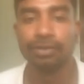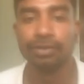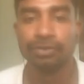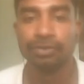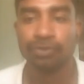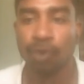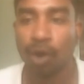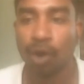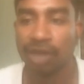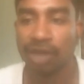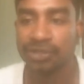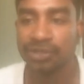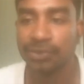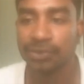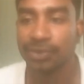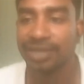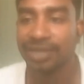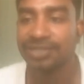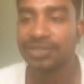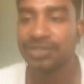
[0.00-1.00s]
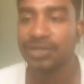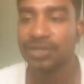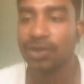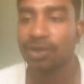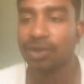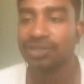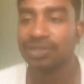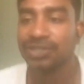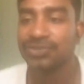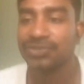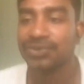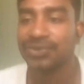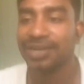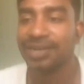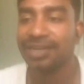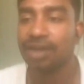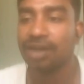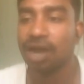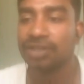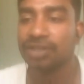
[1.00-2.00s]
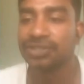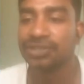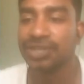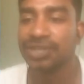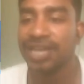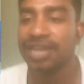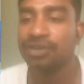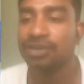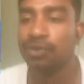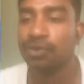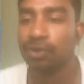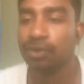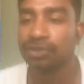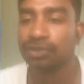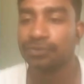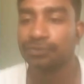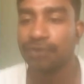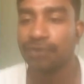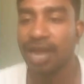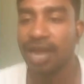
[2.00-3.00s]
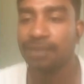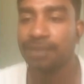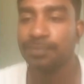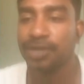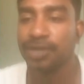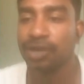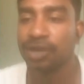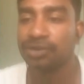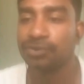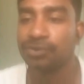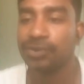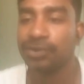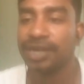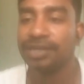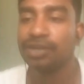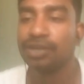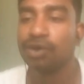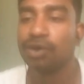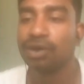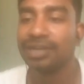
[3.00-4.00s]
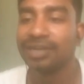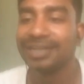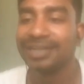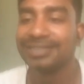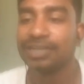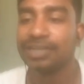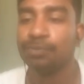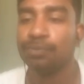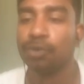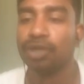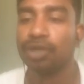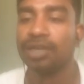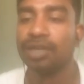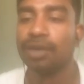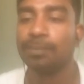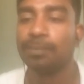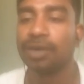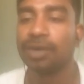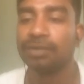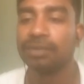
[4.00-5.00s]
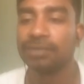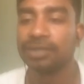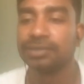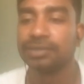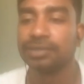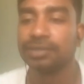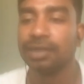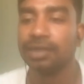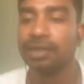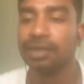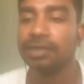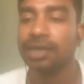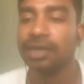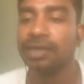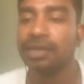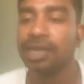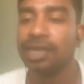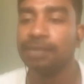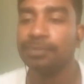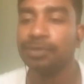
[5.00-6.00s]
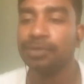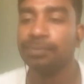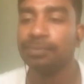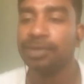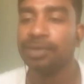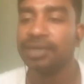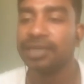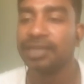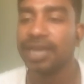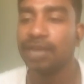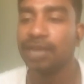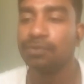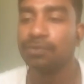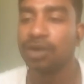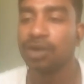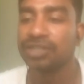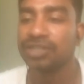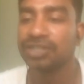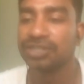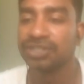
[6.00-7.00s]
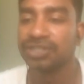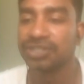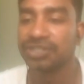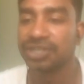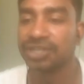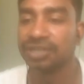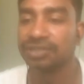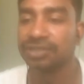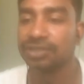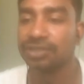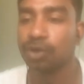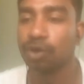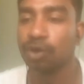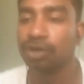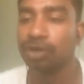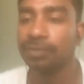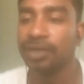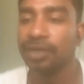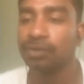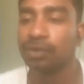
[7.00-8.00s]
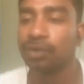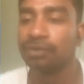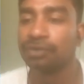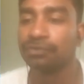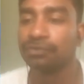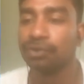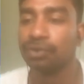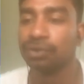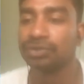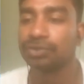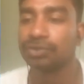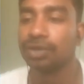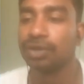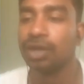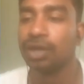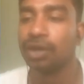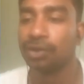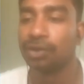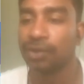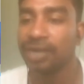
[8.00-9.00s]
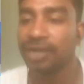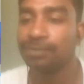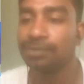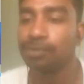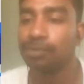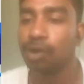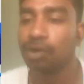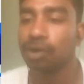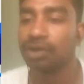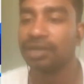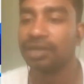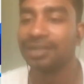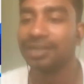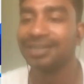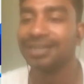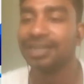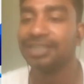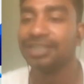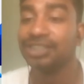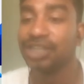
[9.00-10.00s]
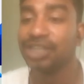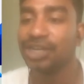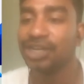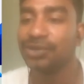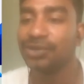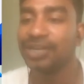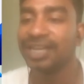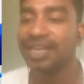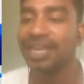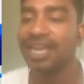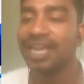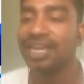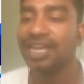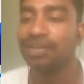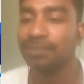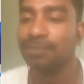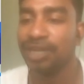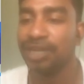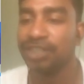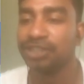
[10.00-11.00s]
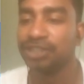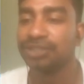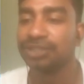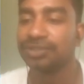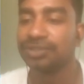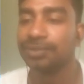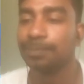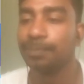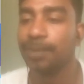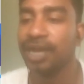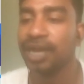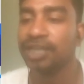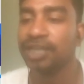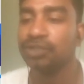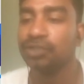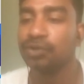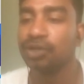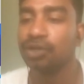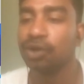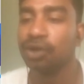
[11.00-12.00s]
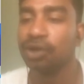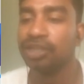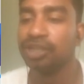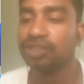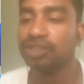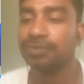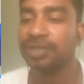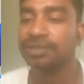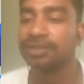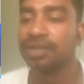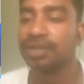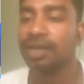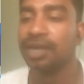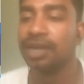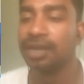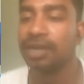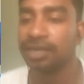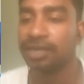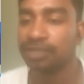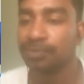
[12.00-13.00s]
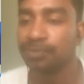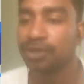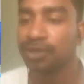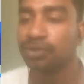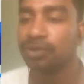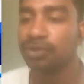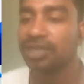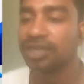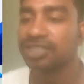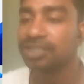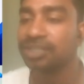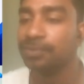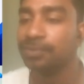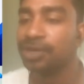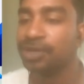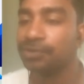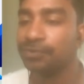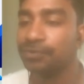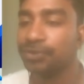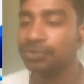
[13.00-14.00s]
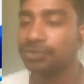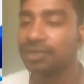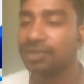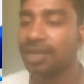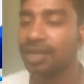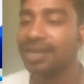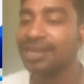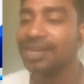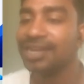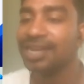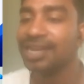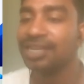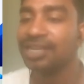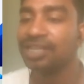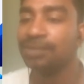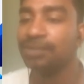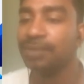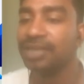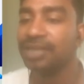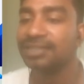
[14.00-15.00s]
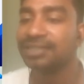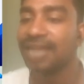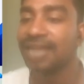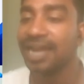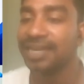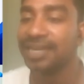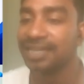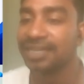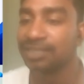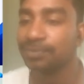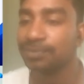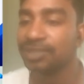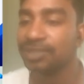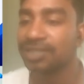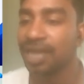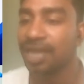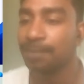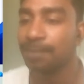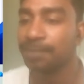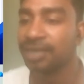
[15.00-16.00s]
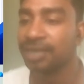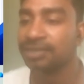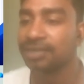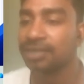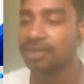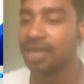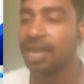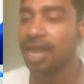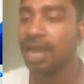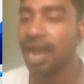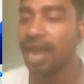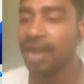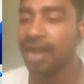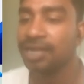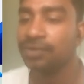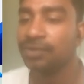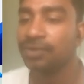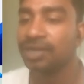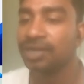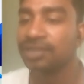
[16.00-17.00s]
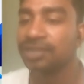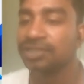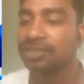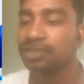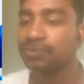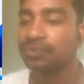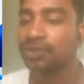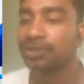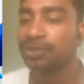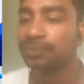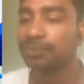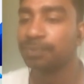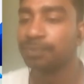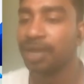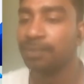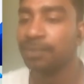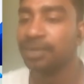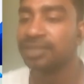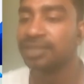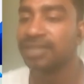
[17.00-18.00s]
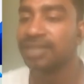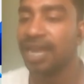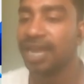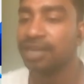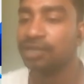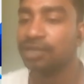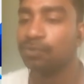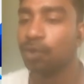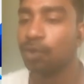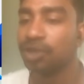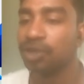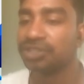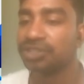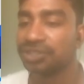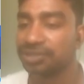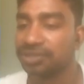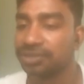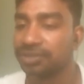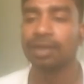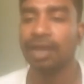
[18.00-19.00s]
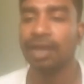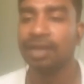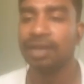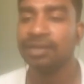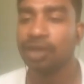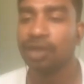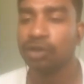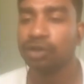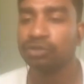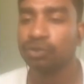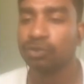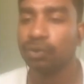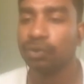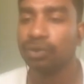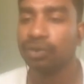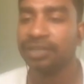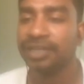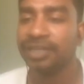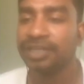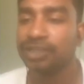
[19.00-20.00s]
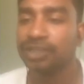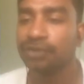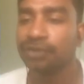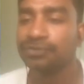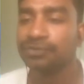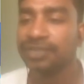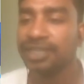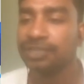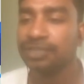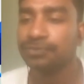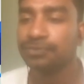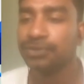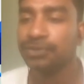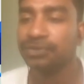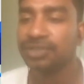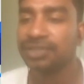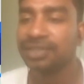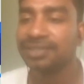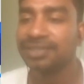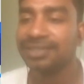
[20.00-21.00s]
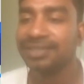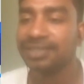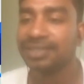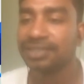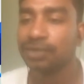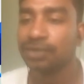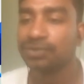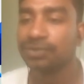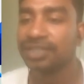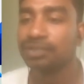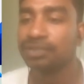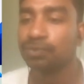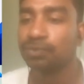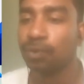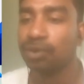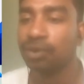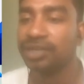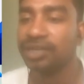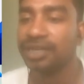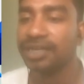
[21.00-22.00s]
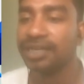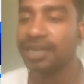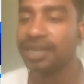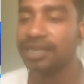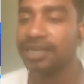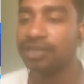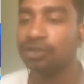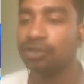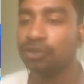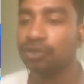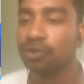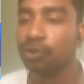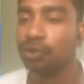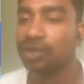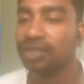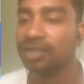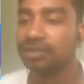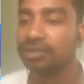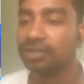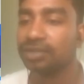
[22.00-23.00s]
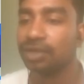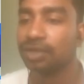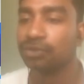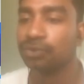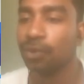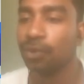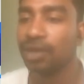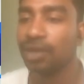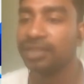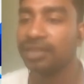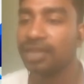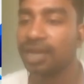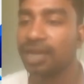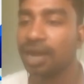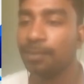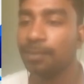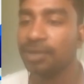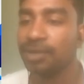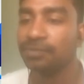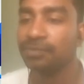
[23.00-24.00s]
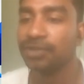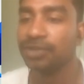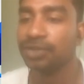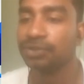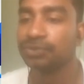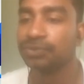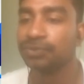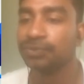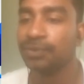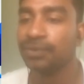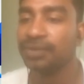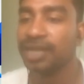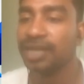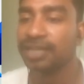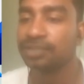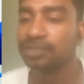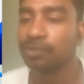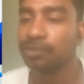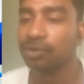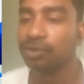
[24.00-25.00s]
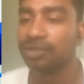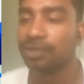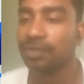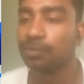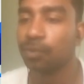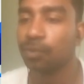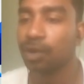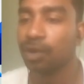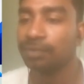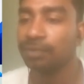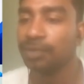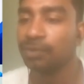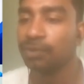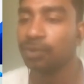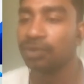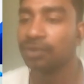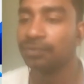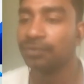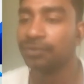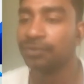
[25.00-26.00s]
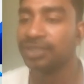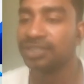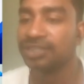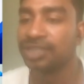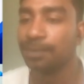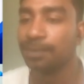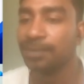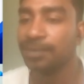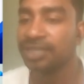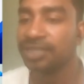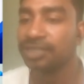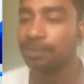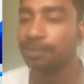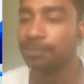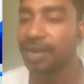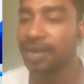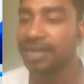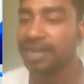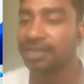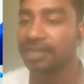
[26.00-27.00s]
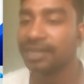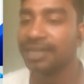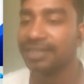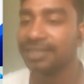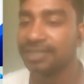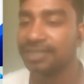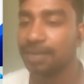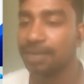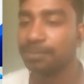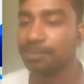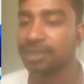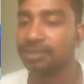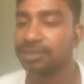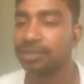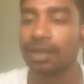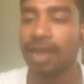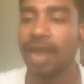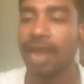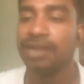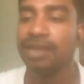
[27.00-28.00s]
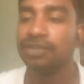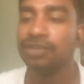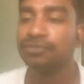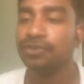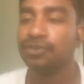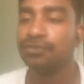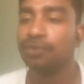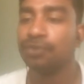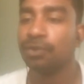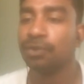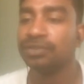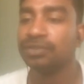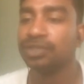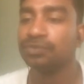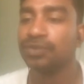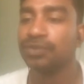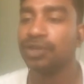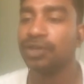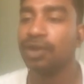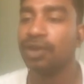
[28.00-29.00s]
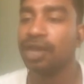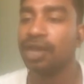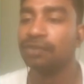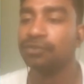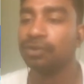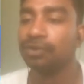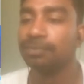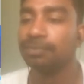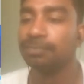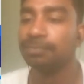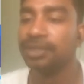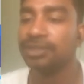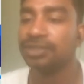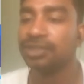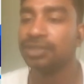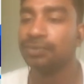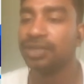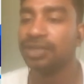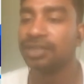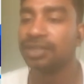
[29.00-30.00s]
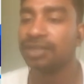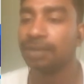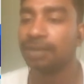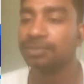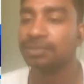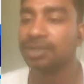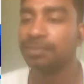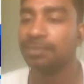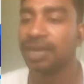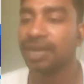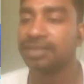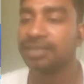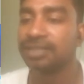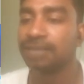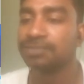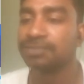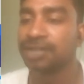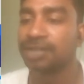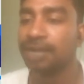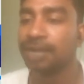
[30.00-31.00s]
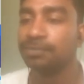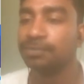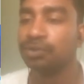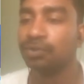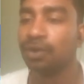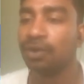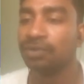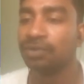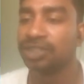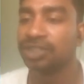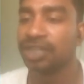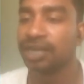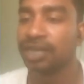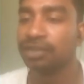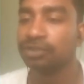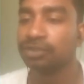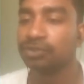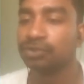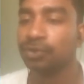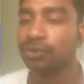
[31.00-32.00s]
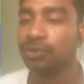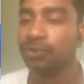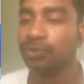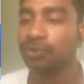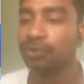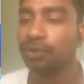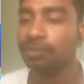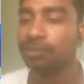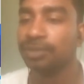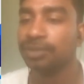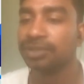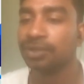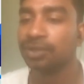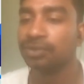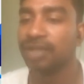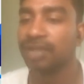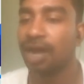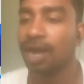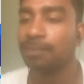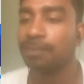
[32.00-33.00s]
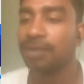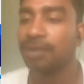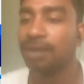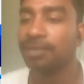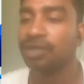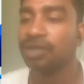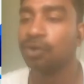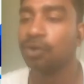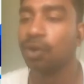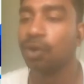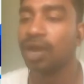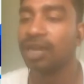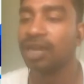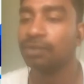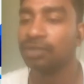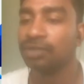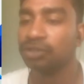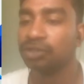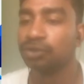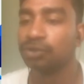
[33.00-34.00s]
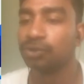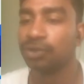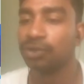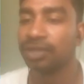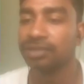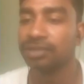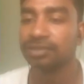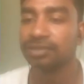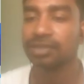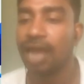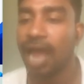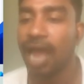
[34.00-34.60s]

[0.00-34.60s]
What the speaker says: So as you can see on the screen, Ask AI goes far beyond creating contacts and booking appointments. It can help you build AI voice assistants, automate workflows, write blog content, generate AI images, manage your knowledge base, respond to customer reviews, create emails, add SMS campaigns, and even assist with payments and invoices. And also, each of these features deserves its own dedicated tutorials. So in the coming videos, we will explore them one by one with step-by-step practical examples. And if you found this video helpful, please give it a thumbs up and subscribe to our channel so you don't miss out the upcoming GoHighLevel tutorials.